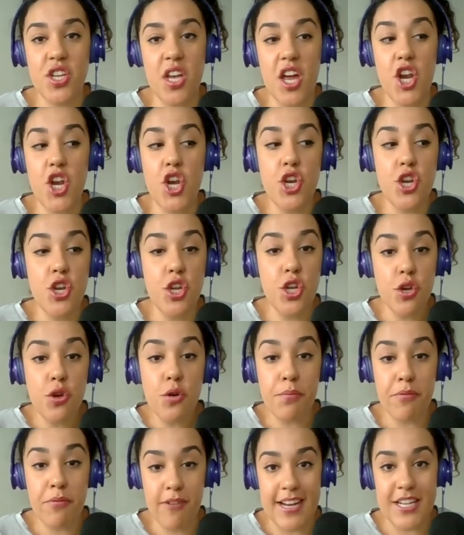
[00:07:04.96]
a new
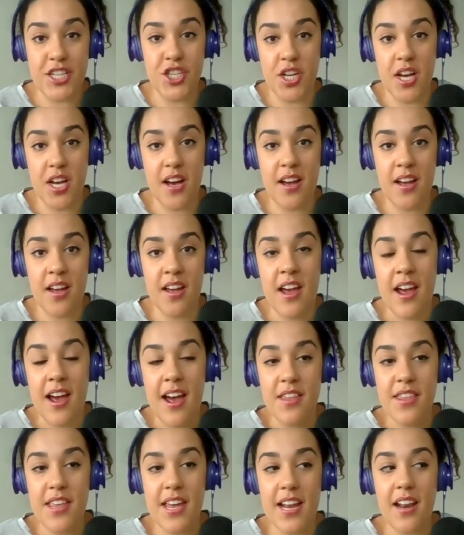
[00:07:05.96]
pressure
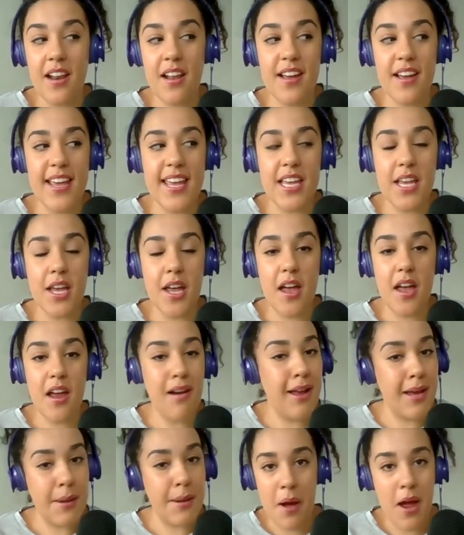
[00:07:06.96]
that like
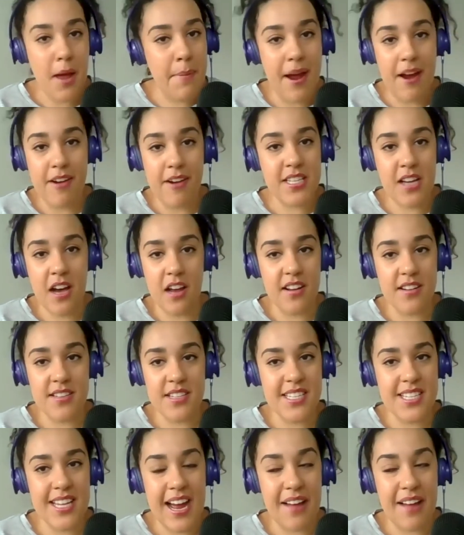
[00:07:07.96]
my parents can't
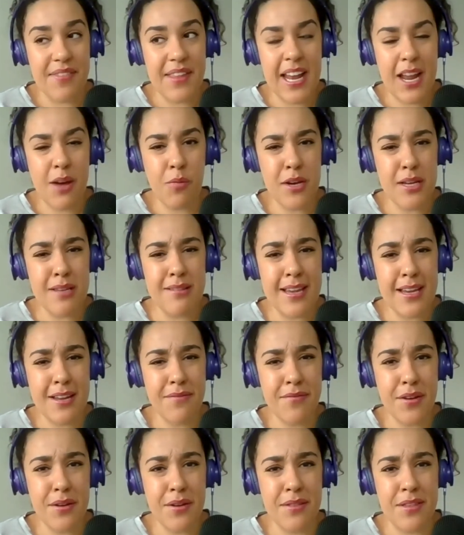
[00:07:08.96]
understand. They're like, why are you taking a
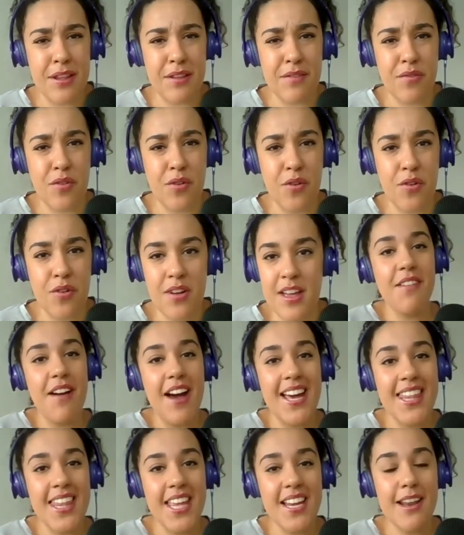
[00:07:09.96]
photo of this for?
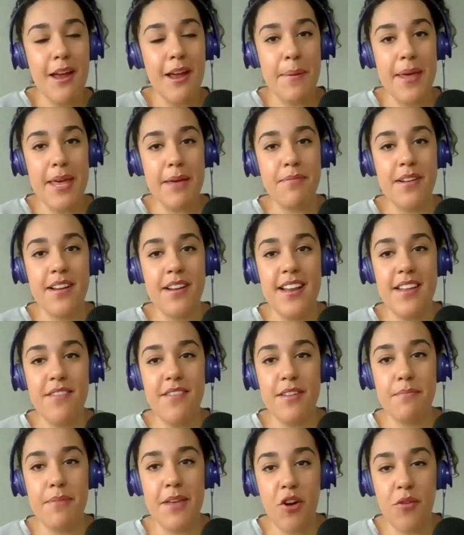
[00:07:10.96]
I think now people are
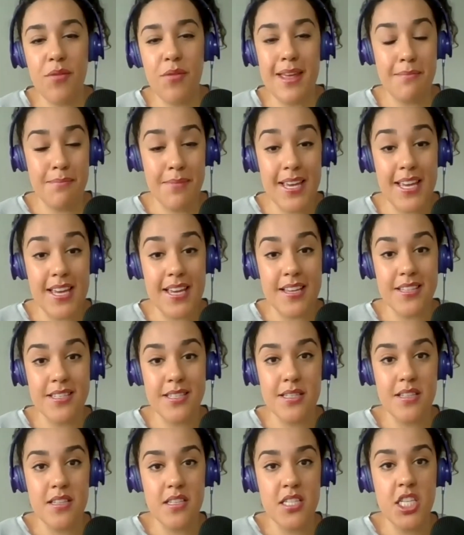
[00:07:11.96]
living beyond their
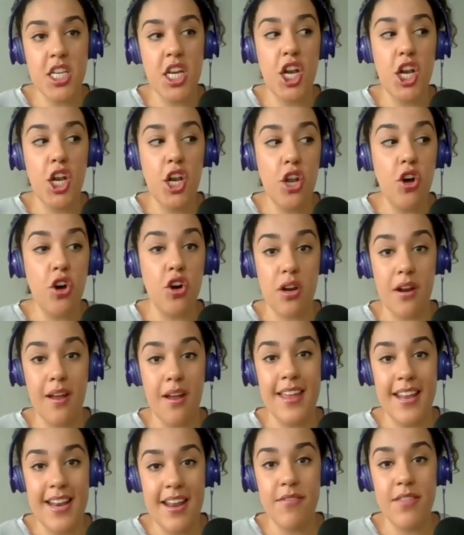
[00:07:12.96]
means to look like
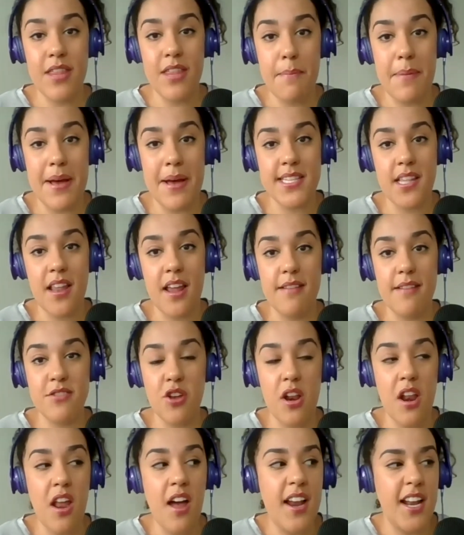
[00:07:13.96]
they're living their best lives
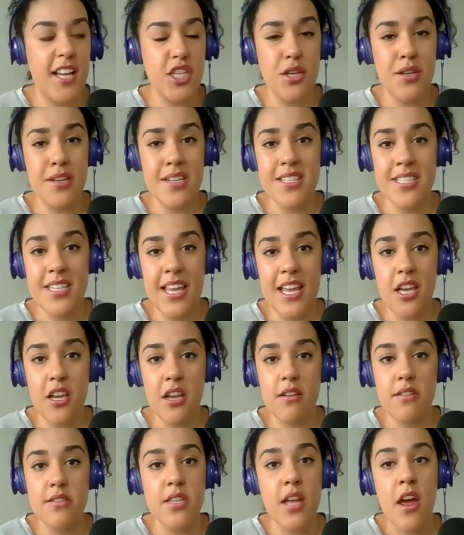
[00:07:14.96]
online. Like you can see
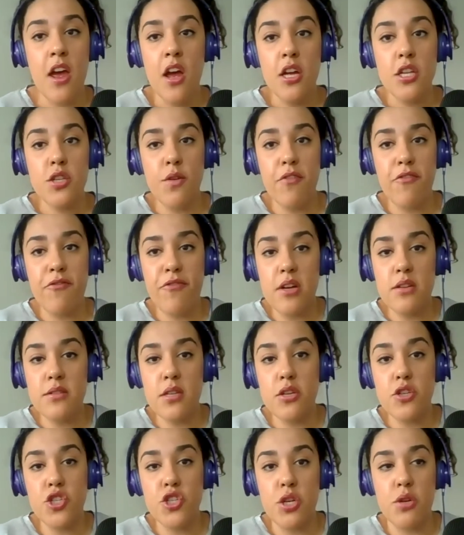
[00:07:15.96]
girls doing
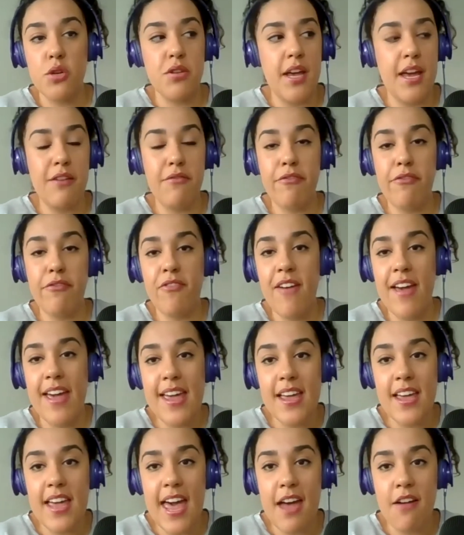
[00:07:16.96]
photo shoots in
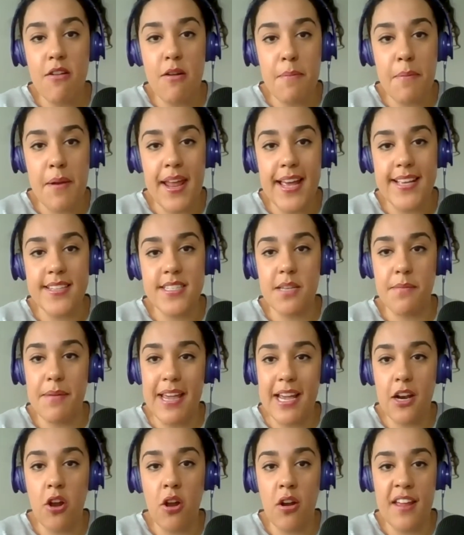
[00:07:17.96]
fake aeroplanes to
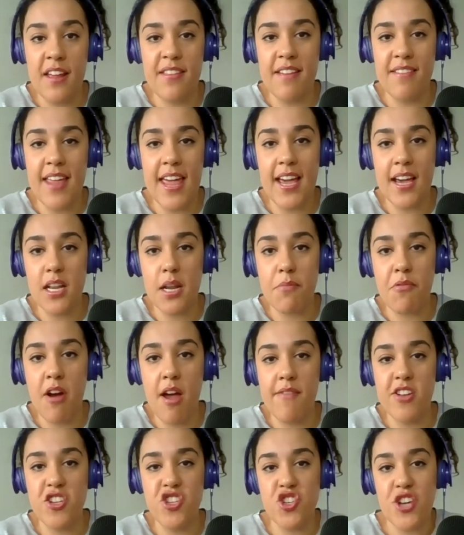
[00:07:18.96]
make it look like they've taken a
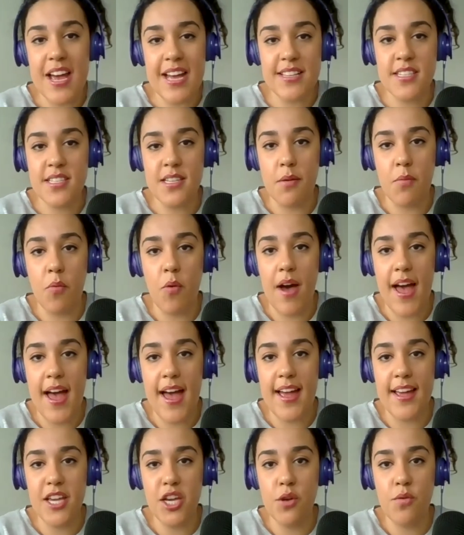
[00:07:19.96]
private jet
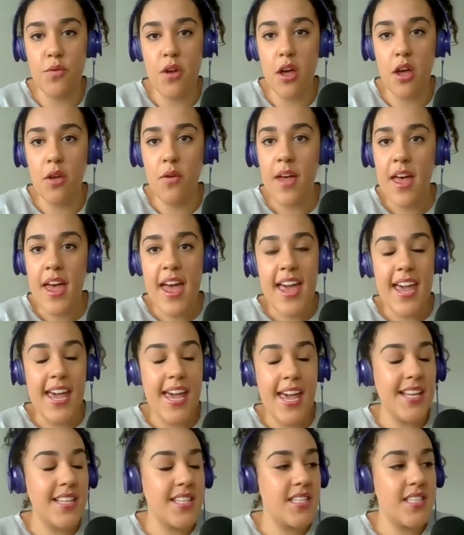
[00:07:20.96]
somewhere, you know?
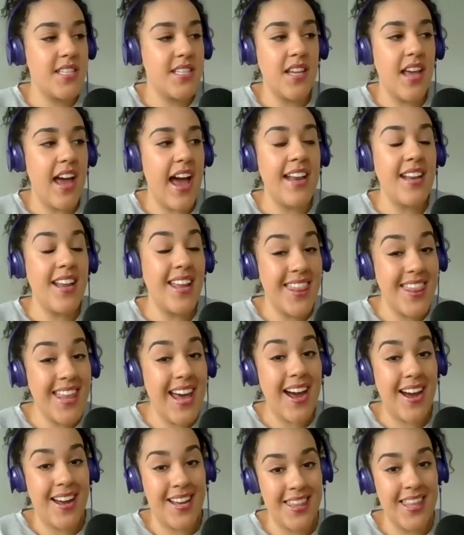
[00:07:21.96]
It's, and like
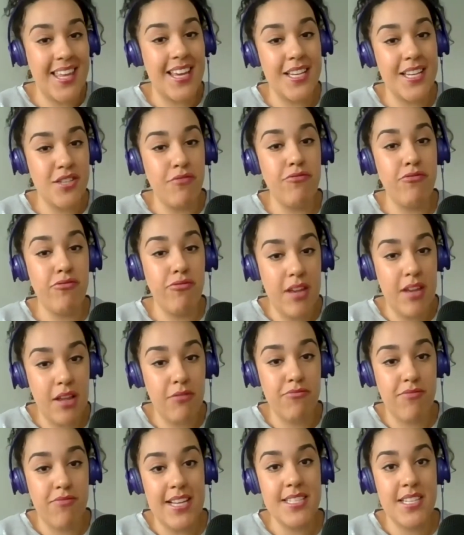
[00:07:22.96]
that I think is a real
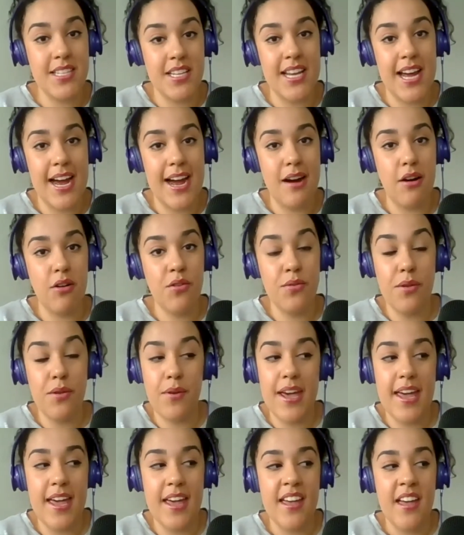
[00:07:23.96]
risk now, the
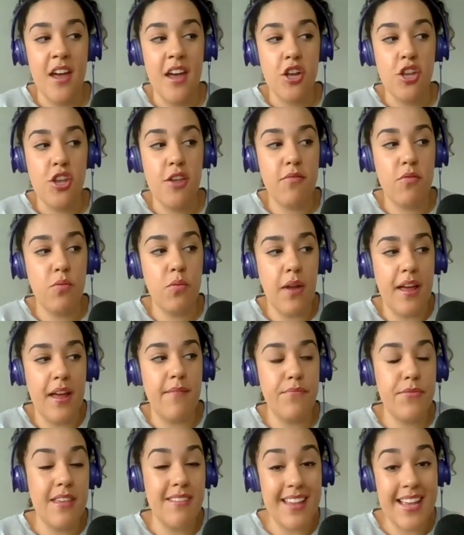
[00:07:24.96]
way you've,
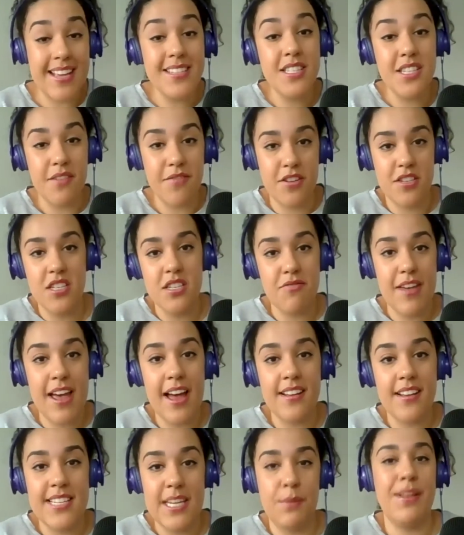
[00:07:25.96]
like this Insta versus
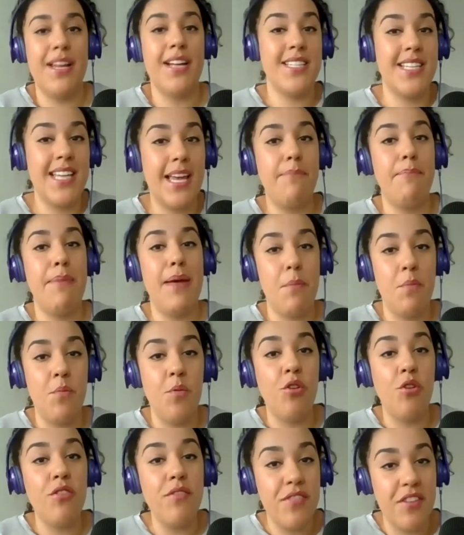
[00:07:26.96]
reality. We need to see a bit
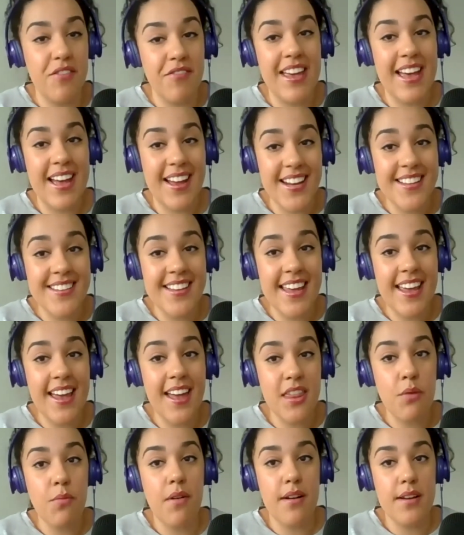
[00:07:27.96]
more of the reality,
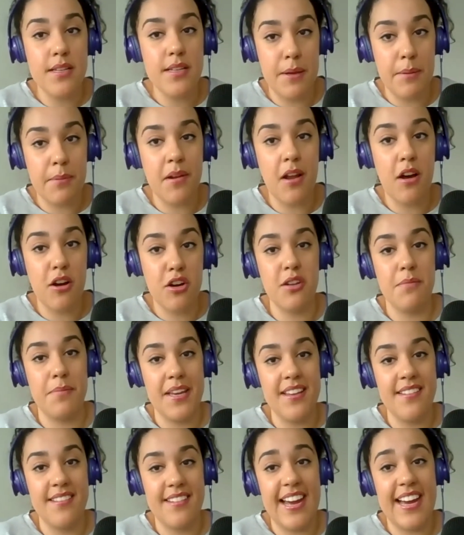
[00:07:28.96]
otherwise people are gonna be
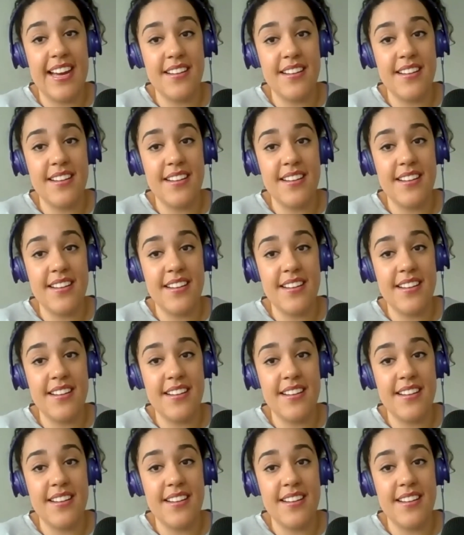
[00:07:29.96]
in debt.